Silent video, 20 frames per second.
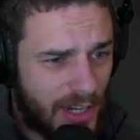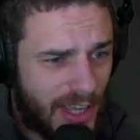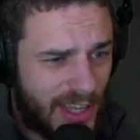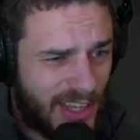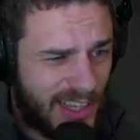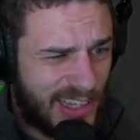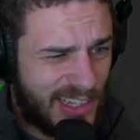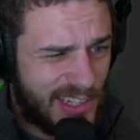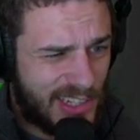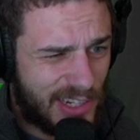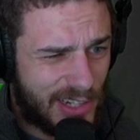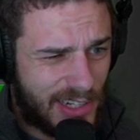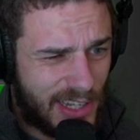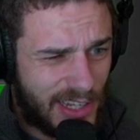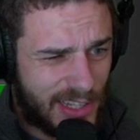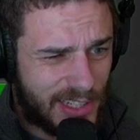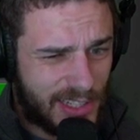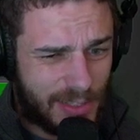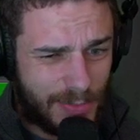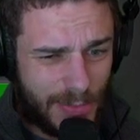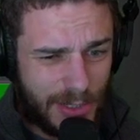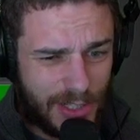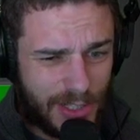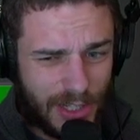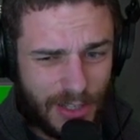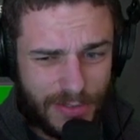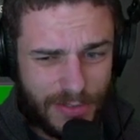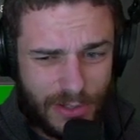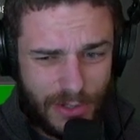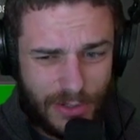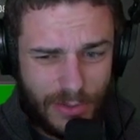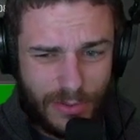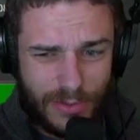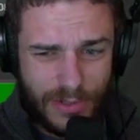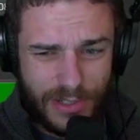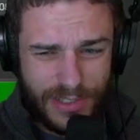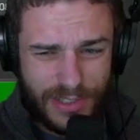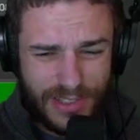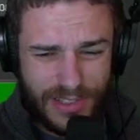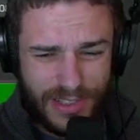I could turn text-to-speech off too
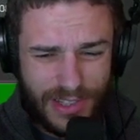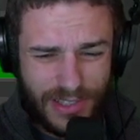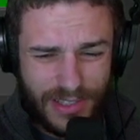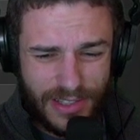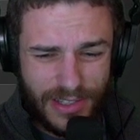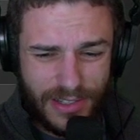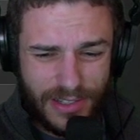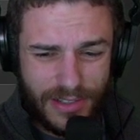because it does get